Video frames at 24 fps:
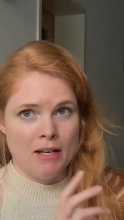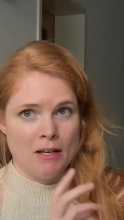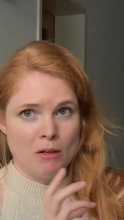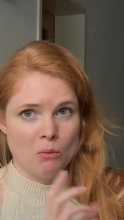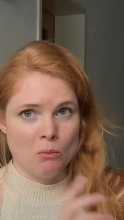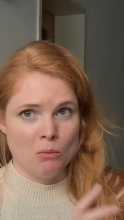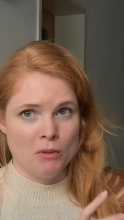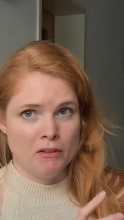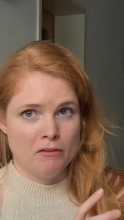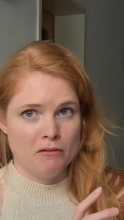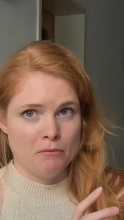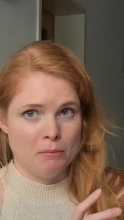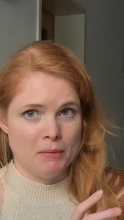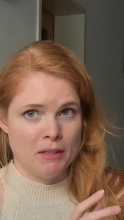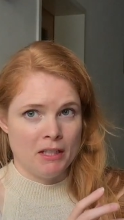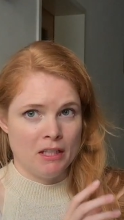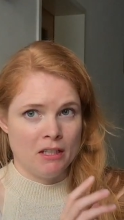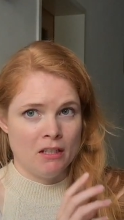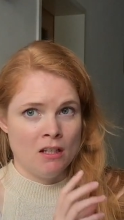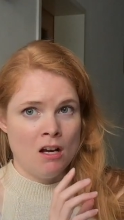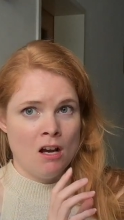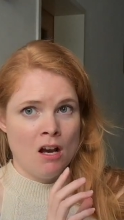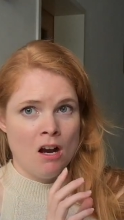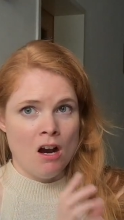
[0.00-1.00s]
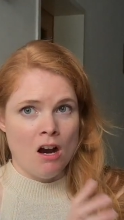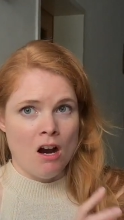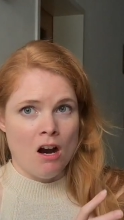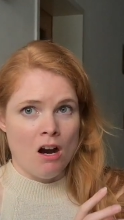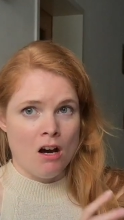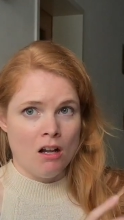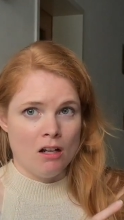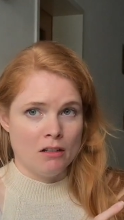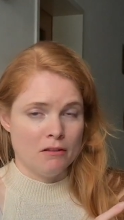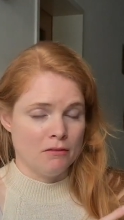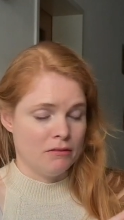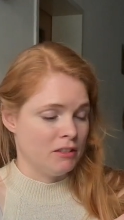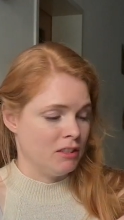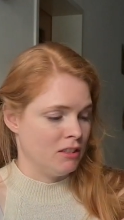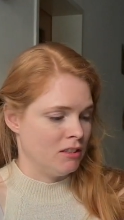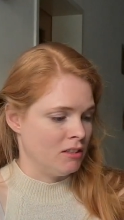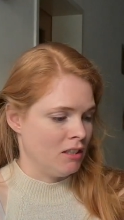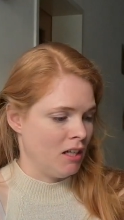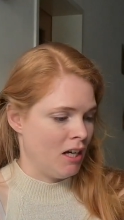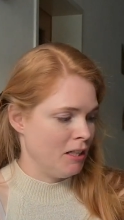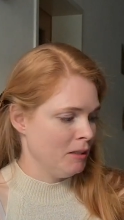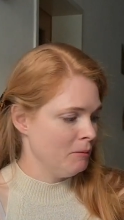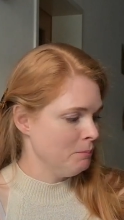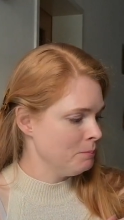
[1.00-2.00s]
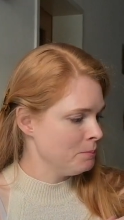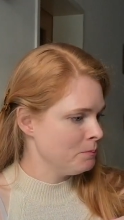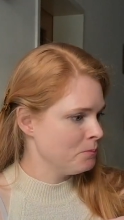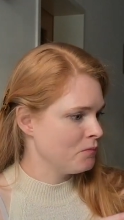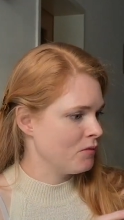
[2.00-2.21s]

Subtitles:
and with me all of the time.